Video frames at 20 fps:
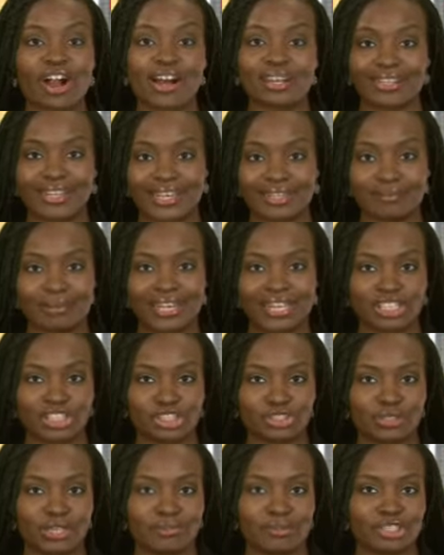online media
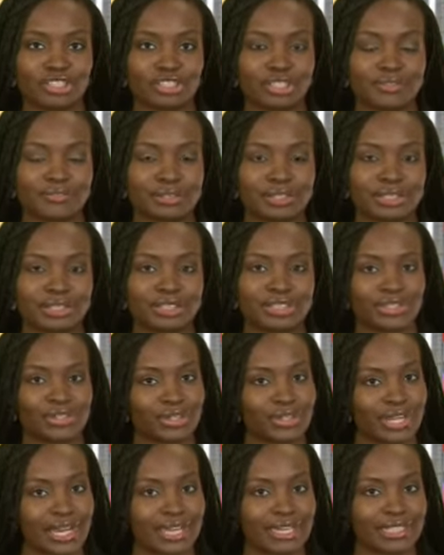streaming services to the
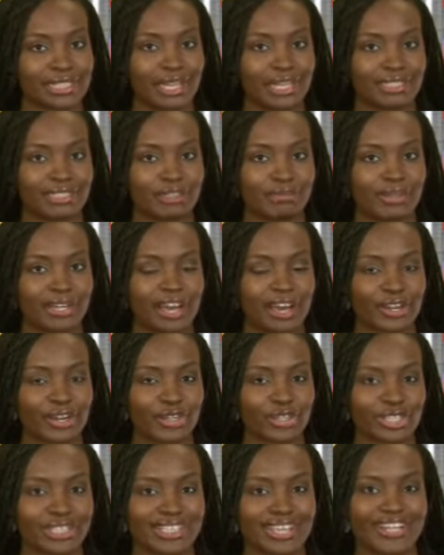United Kingdom and
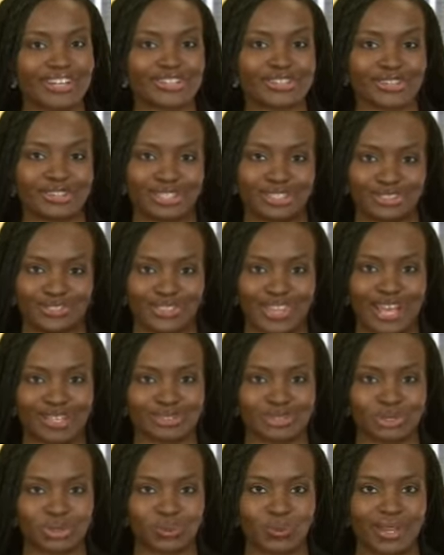Ireland in early
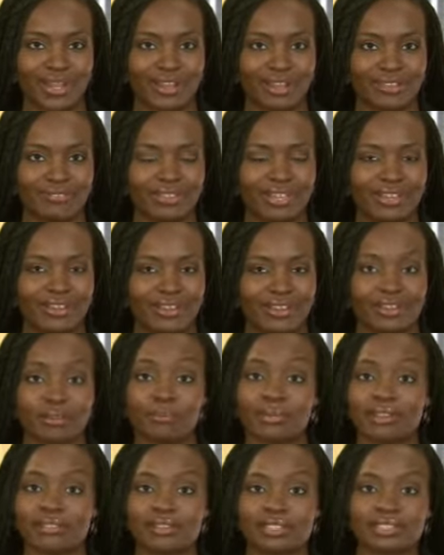2012. The
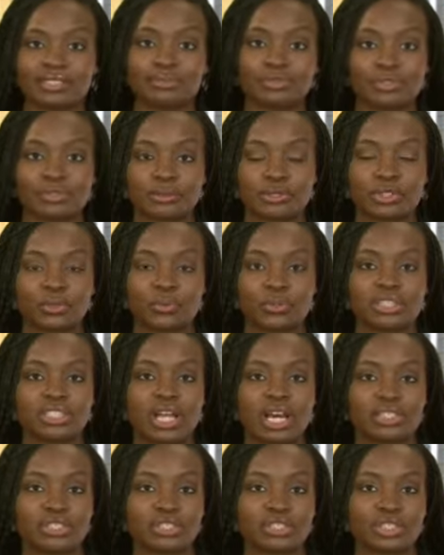monthly subscription was
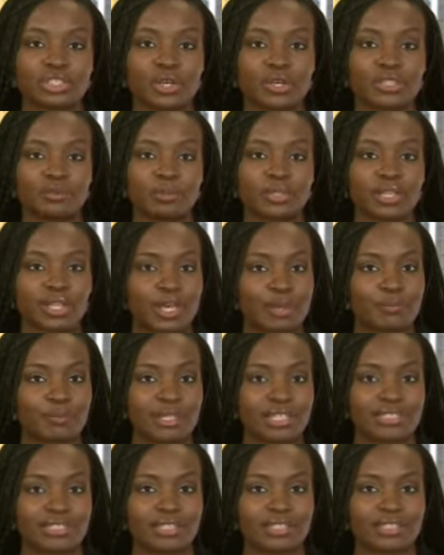not disclosed, but the
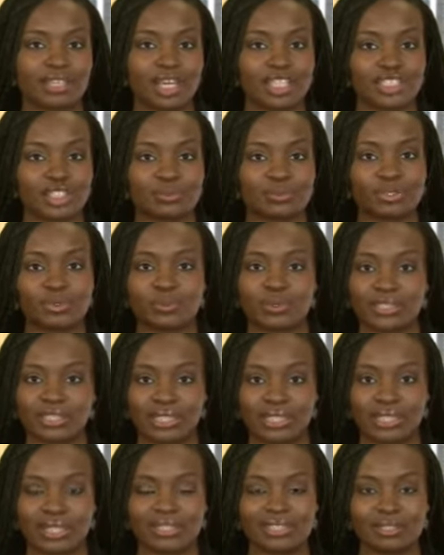company said the customers will
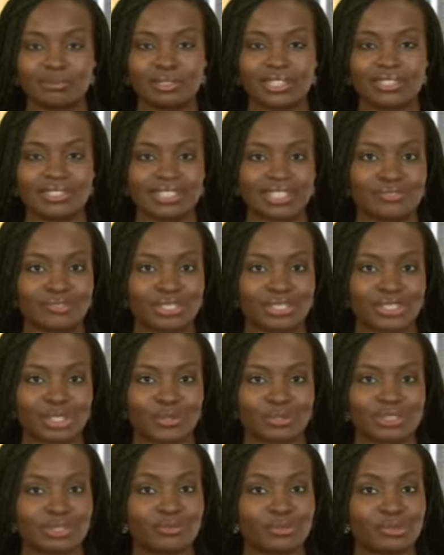get unlimited TV
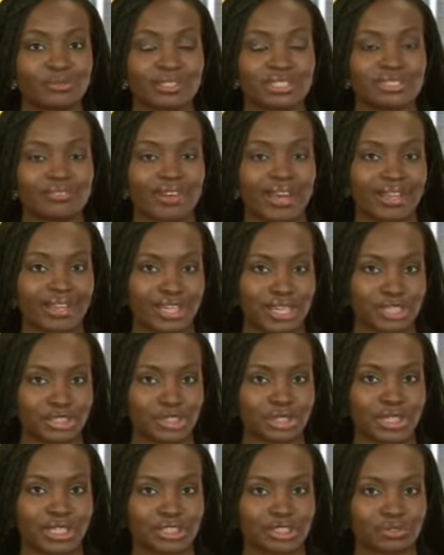shows and movies via
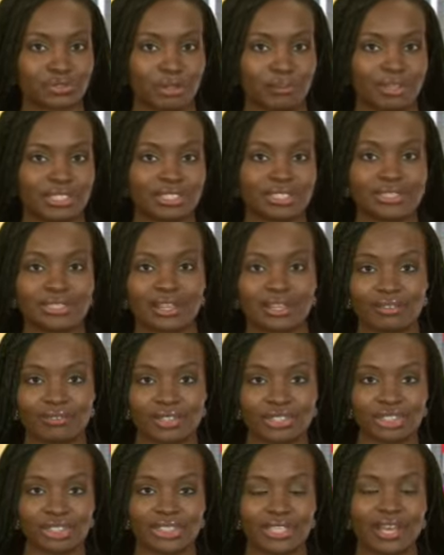internet streaming to
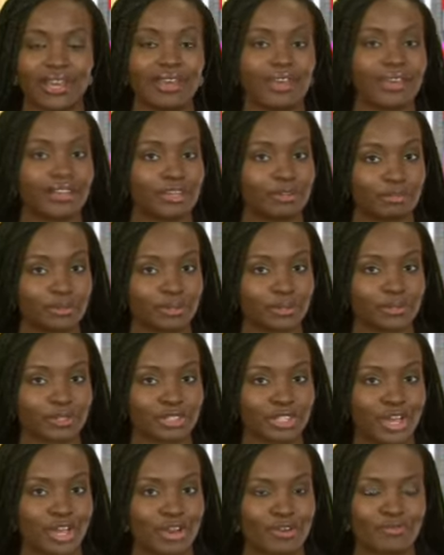televisions and
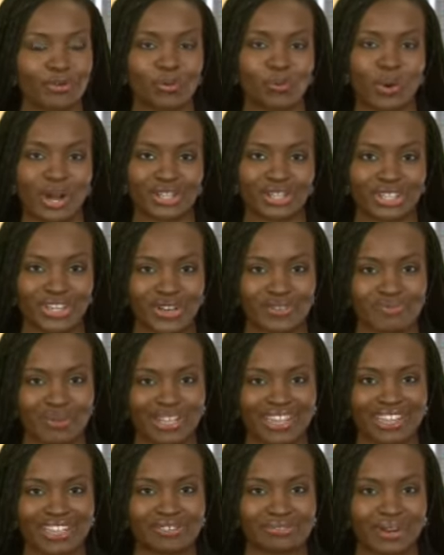computers for one low
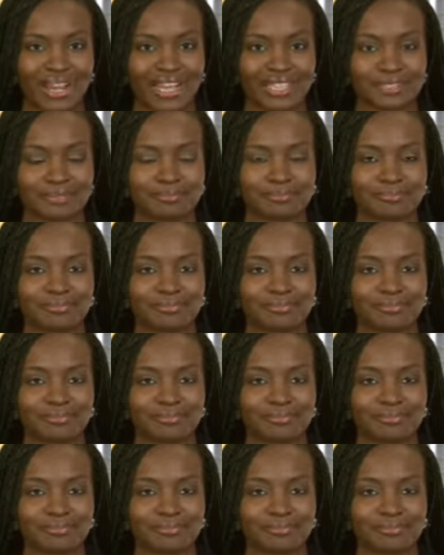monthly rate.